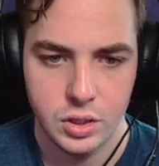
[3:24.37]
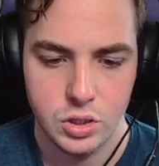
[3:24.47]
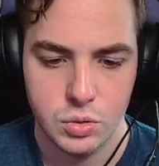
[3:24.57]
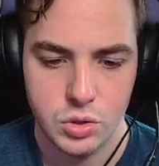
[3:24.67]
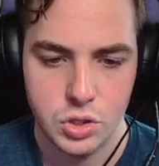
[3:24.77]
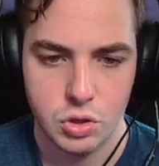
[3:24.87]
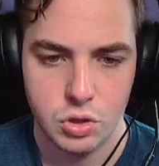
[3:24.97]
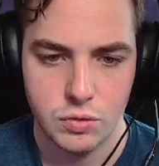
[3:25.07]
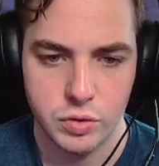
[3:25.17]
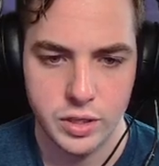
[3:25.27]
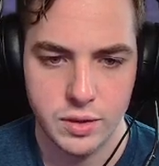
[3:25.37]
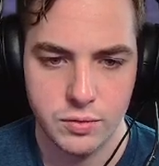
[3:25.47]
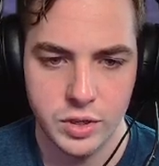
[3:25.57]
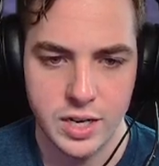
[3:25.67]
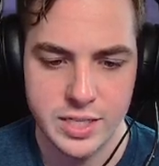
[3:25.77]
Use good old Verena.
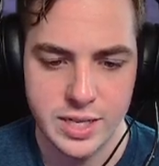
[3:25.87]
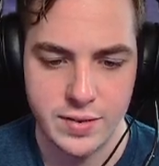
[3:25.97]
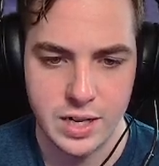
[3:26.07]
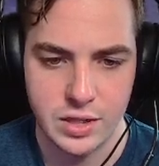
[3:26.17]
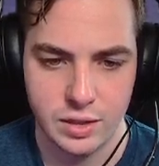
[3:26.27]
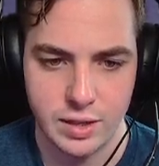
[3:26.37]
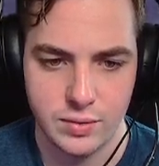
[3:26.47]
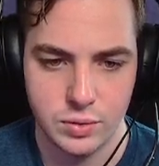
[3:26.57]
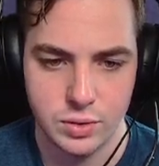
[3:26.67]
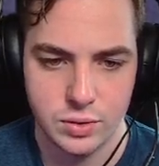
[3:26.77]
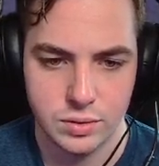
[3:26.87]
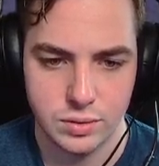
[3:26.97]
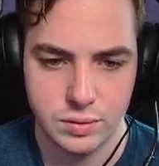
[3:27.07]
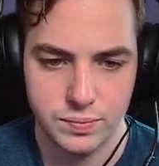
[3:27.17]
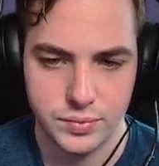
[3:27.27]
Verena doesn't have anything leveled.
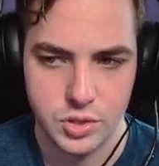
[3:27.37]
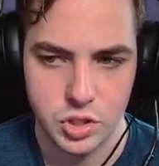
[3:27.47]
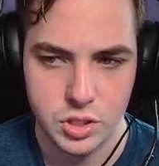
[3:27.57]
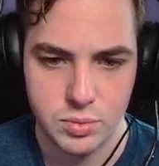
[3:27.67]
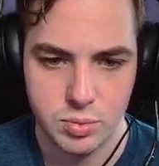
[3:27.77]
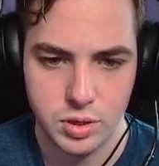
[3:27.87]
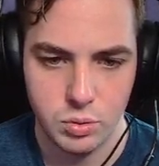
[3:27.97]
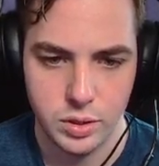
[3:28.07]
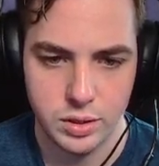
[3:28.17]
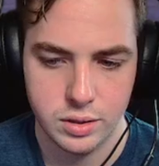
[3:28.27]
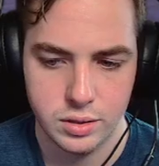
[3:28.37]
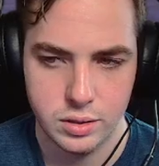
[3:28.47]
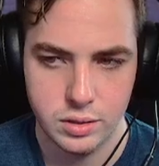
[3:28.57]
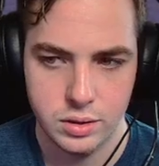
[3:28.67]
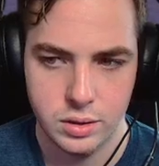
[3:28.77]
She is pretty weak.
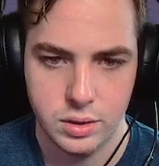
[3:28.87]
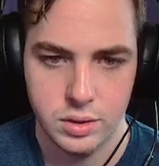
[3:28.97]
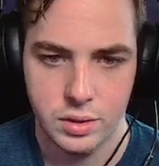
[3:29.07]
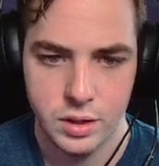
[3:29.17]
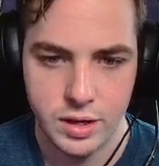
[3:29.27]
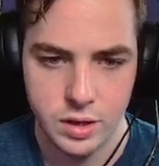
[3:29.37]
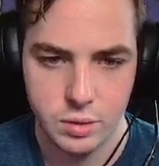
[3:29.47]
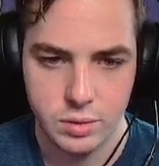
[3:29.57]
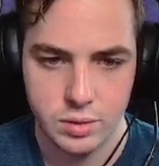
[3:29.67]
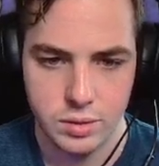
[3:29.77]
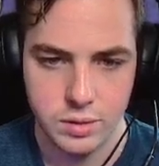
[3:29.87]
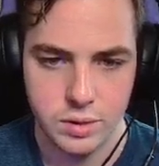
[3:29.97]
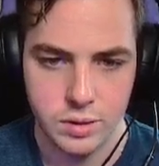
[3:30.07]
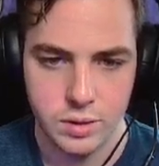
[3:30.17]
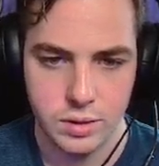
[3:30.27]
There we go.
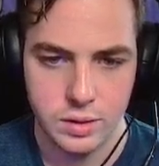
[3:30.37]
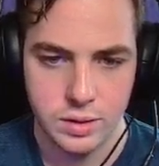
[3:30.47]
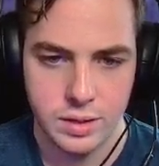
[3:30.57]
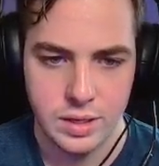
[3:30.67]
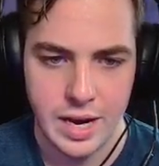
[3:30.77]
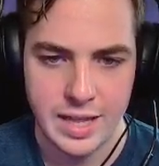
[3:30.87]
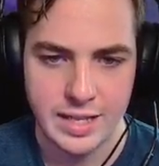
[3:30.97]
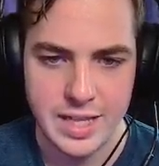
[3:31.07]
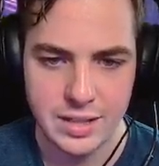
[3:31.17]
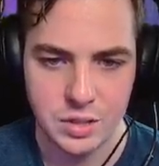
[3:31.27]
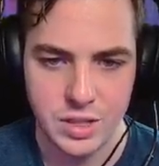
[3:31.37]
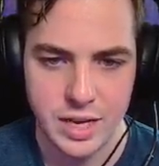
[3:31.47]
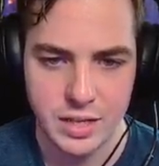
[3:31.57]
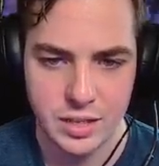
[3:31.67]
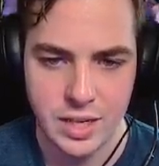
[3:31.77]
I like that little
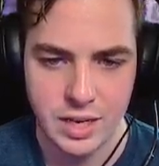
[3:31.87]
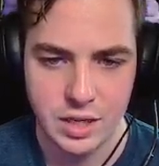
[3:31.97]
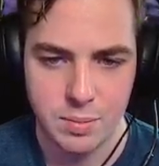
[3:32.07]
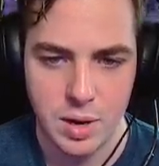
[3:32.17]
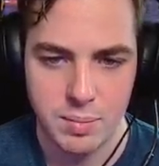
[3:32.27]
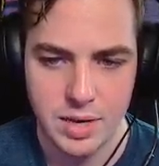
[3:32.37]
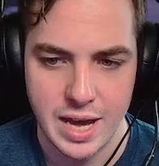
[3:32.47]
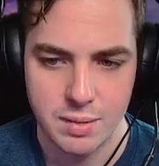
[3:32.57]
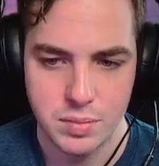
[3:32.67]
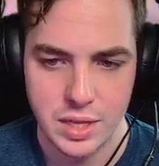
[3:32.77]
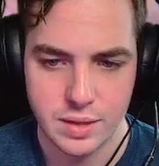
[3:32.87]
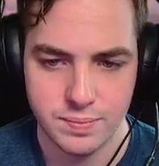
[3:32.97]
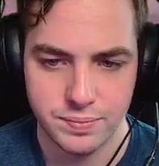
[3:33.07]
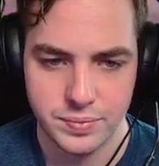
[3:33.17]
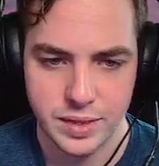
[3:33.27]
kick the puppet at him thing.
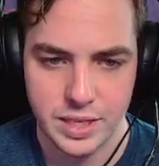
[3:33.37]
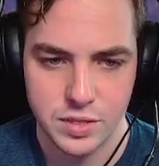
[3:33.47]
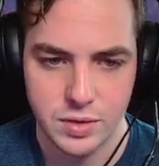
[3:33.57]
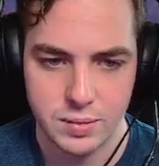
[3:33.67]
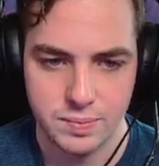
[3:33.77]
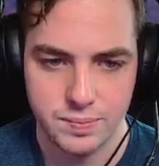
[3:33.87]
I think it's fun.